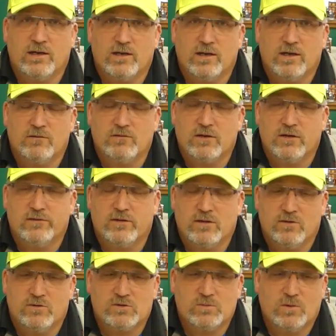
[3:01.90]
and I've
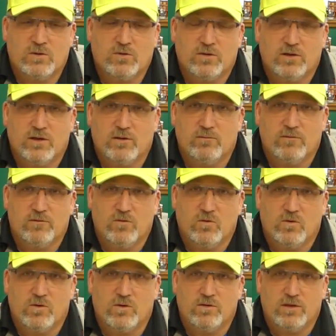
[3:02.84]
given those both up
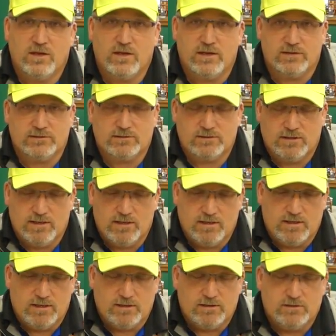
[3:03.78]
for this.
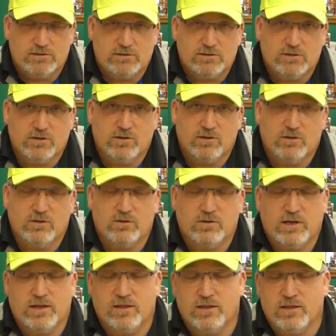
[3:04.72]

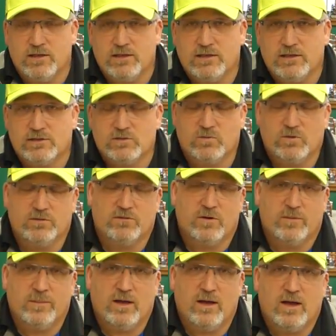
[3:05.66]
So, and this went
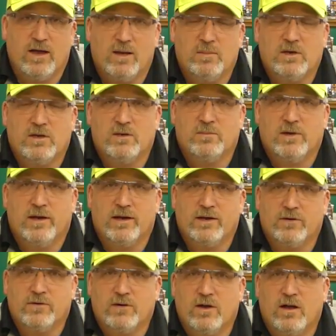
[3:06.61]
from a hobby in my
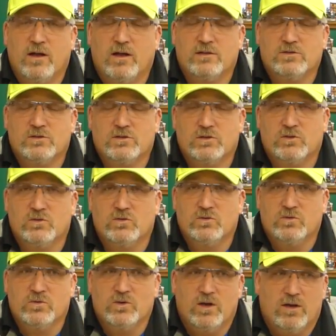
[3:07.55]
garage
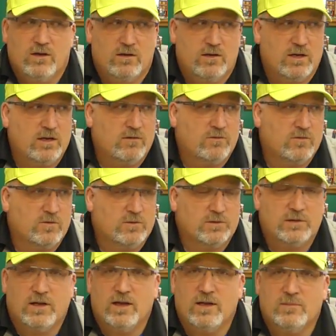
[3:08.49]
to a
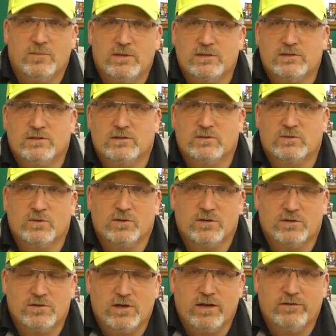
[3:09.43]
full-time business
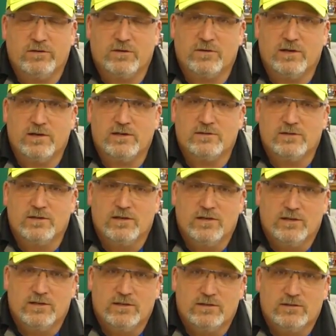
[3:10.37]
with a driving range.
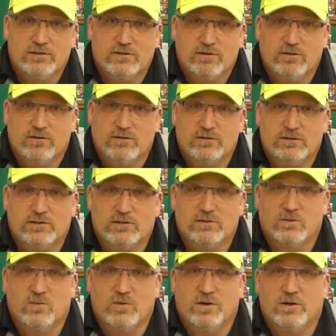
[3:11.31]
So it's
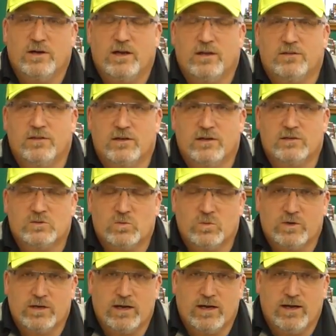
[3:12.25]
just a wonder how things
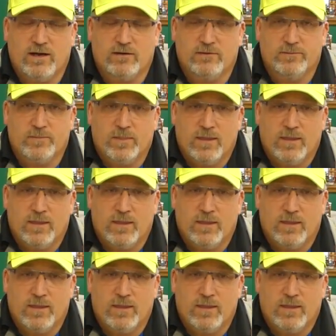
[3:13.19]
work out.